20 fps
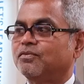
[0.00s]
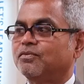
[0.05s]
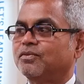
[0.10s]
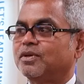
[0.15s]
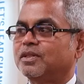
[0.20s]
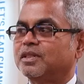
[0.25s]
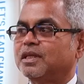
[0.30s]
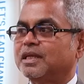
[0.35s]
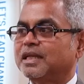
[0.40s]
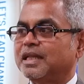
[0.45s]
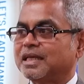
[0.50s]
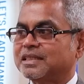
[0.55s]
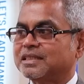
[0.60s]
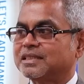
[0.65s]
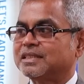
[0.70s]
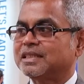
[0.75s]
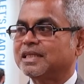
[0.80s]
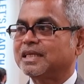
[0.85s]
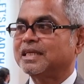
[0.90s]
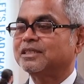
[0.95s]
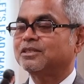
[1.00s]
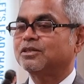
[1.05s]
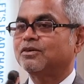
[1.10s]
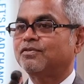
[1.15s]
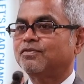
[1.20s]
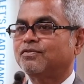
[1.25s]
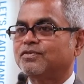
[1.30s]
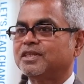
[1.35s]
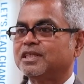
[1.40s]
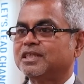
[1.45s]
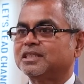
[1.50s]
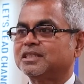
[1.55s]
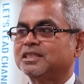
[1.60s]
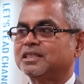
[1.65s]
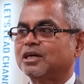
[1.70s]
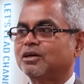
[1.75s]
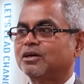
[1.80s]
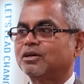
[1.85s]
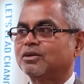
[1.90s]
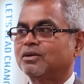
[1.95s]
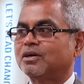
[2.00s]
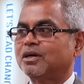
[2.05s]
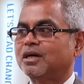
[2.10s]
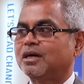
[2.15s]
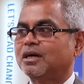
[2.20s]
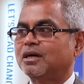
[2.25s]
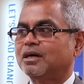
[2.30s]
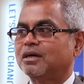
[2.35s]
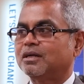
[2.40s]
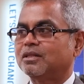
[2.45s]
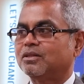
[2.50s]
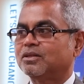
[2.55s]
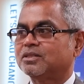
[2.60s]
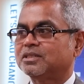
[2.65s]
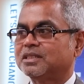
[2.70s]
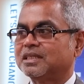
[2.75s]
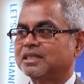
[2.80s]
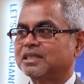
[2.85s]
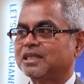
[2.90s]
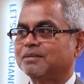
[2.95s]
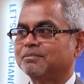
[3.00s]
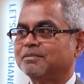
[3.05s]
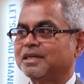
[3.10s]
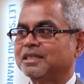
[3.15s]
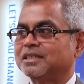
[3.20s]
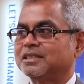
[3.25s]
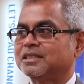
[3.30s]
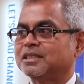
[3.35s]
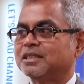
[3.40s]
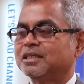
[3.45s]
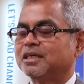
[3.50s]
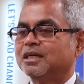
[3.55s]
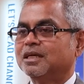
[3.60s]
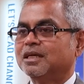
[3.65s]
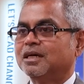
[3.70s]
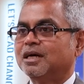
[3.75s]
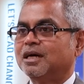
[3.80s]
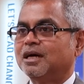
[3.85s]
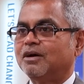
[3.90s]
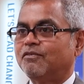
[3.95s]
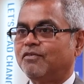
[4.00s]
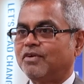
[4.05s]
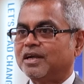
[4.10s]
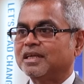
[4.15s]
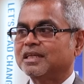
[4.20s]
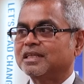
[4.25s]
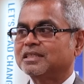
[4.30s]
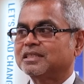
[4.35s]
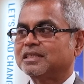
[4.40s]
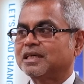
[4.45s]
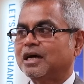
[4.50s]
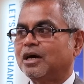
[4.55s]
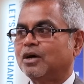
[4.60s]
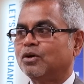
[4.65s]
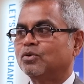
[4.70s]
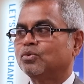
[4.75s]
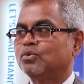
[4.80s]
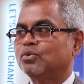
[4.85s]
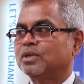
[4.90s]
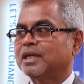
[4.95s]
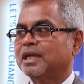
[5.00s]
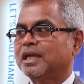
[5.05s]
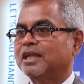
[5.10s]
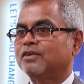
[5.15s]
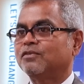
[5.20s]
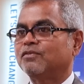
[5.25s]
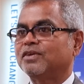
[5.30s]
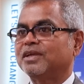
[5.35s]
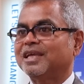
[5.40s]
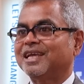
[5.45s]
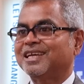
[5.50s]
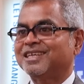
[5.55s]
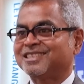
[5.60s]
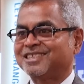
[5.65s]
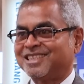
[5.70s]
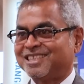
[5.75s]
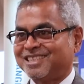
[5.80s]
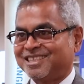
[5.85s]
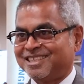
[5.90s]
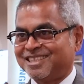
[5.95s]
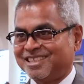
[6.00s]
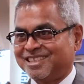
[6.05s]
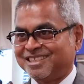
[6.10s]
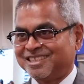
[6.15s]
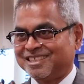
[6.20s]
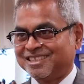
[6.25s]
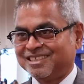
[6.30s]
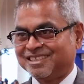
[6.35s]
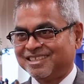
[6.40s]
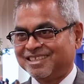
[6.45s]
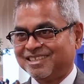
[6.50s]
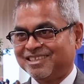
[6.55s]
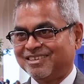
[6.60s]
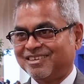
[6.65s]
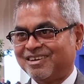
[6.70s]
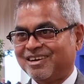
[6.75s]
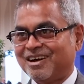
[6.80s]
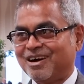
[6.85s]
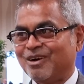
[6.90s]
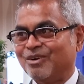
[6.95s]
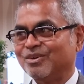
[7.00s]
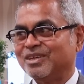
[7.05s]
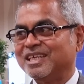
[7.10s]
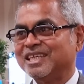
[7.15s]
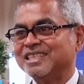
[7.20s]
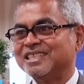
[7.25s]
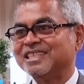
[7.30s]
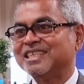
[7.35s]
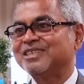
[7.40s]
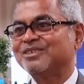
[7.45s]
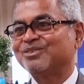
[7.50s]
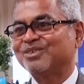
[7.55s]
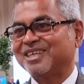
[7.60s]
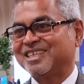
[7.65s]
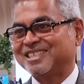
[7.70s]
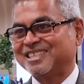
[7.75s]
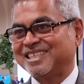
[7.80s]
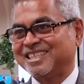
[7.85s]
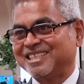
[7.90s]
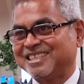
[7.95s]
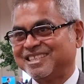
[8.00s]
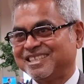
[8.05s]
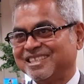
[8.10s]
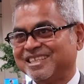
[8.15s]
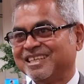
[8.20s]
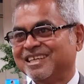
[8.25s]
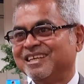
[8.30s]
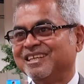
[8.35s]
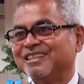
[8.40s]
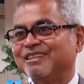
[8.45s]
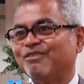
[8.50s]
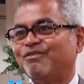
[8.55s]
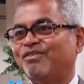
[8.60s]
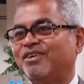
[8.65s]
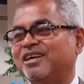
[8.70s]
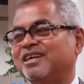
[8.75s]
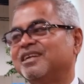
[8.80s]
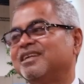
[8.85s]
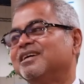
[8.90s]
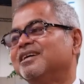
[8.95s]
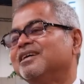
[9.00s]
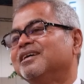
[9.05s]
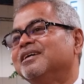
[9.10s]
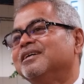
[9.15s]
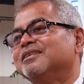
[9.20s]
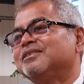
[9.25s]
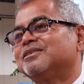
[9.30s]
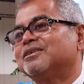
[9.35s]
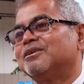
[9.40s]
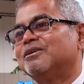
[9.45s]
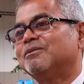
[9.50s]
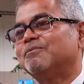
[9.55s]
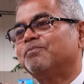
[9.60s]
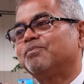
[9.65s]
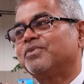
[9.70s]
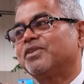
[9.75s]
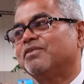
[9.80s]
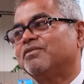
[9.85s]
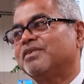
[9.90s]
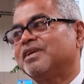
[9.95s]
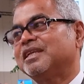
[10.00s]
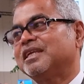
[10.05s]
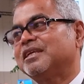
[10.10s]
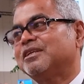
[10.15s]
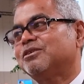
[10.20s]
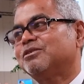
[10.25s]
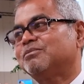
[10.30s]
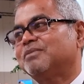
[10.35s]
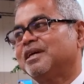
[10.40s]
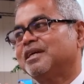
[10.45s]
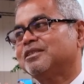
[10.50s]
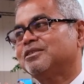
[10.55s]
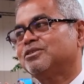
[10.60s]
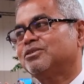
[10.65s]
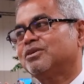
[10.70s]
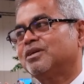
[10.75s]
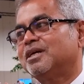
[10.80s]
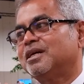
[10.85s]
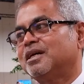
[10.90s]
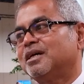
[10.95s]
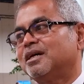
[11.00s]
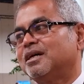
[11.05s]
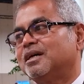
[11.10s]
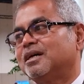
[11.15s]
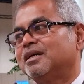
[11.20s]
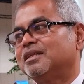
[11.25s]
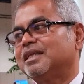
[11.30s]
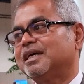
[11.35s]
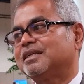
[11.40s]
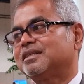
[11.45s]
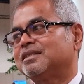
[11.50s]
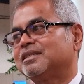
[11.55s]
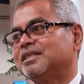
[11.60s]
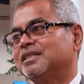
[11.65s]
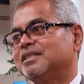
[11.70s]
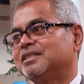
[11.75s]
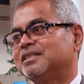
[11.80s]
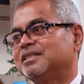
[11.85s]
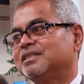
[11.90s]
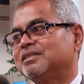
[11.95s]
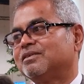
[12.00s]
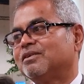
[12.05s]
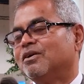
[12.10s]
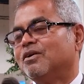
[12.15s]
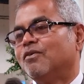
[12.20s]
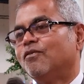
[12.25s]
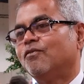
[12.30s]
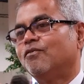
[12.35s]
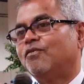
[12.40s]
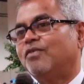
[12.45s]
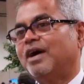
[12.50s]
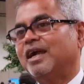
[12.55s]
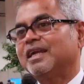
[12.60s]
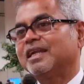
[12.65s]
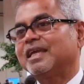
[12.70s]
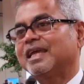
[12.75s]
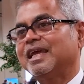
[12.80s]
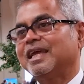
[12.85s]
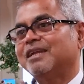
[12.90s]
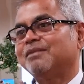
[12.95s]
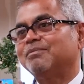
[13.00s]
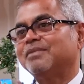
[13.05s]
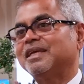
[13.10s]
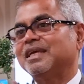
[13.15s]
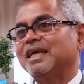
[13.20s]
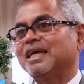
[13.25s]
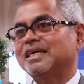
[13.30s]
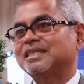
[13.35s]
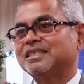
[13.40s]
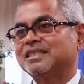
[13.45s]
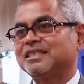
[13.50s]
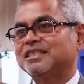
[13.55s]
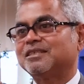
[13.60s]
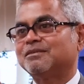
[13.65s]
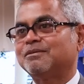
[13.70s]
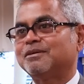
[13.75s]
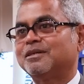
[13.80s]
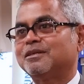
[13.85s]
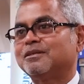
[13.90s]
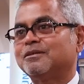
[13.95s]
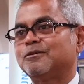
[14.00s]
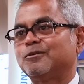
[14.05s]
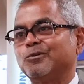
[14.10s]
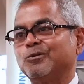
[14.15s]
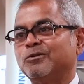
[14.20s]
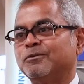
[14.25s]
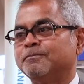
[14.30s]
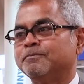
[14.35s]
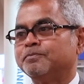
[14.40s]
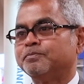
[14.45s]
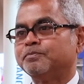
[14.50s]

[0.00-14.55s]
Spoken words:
The next stage of this loss and damage fund is how can we access this, how easy to access the fund. So we need to make sure that this fund can be accessible to